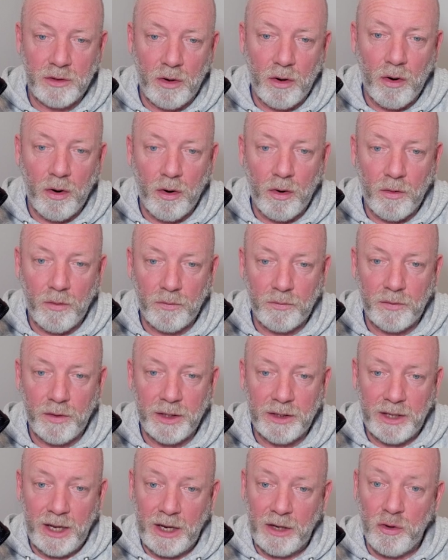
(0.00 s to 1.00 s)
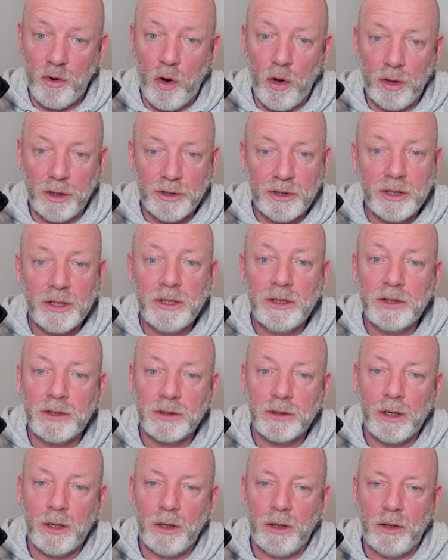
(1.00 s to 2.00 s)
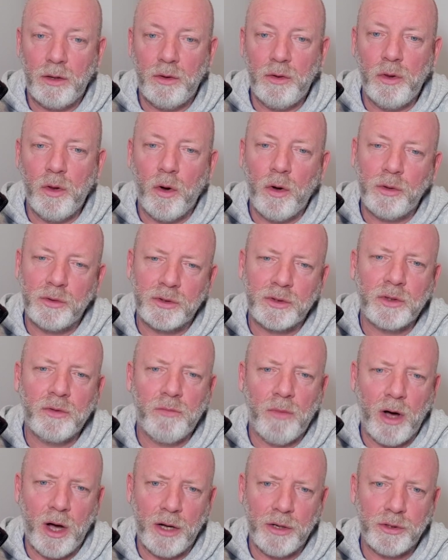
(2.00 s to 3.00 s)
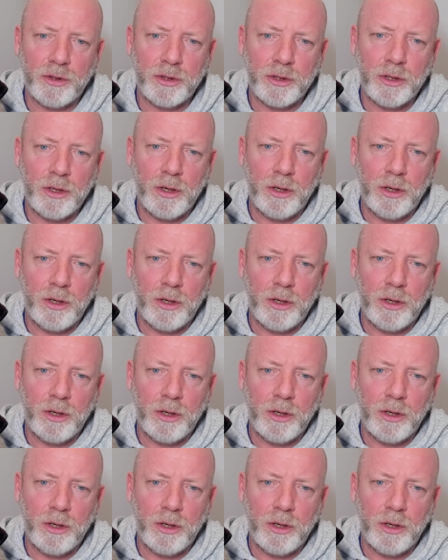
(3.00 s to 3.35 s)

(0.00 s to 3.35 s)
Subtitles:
of the technologies, not so much